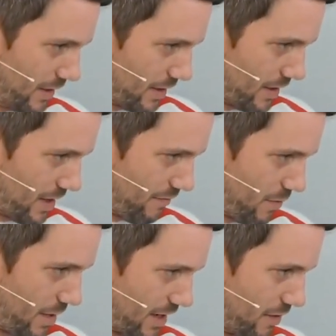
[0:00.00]
And
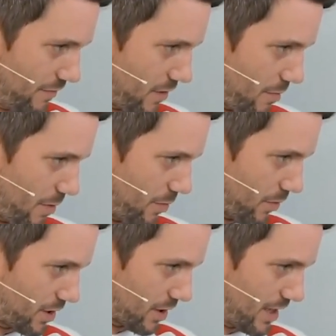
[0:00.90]
every week you've come on
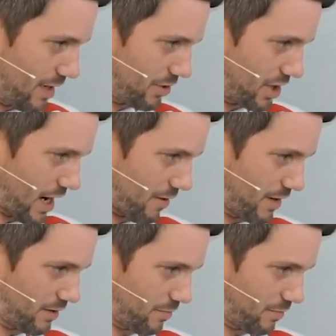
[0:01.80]
board. So keep sharing.